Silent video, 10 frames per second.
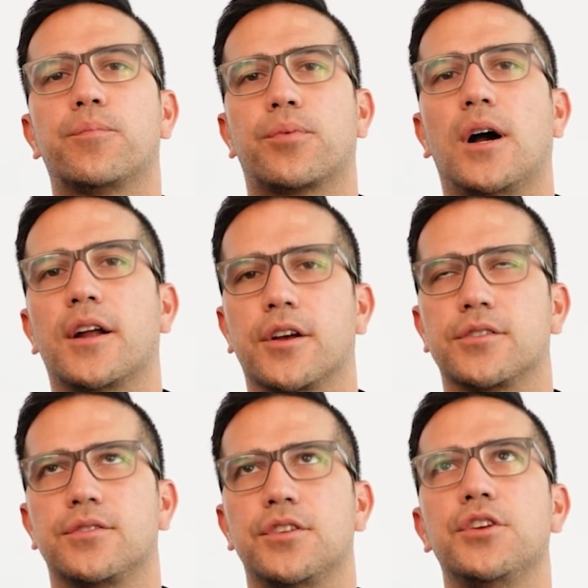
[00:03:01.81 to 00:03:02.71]

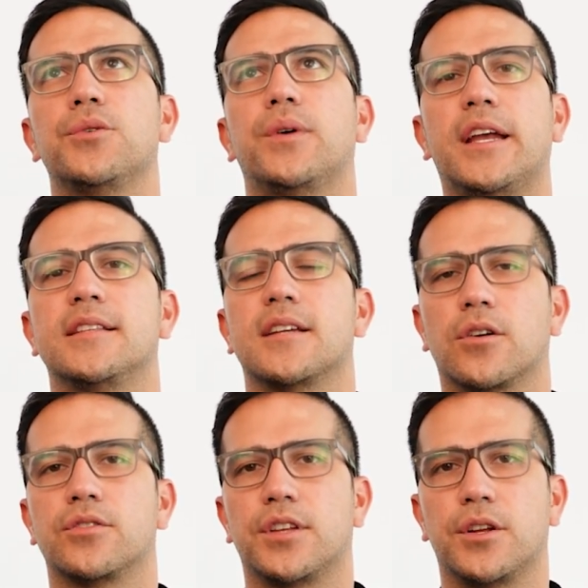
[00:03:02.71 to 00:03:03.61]
products, new
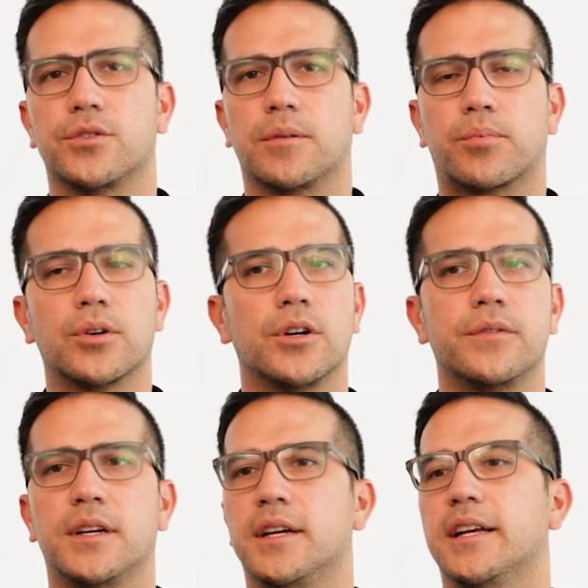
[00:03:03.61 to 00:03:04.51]
anti-coccidials approved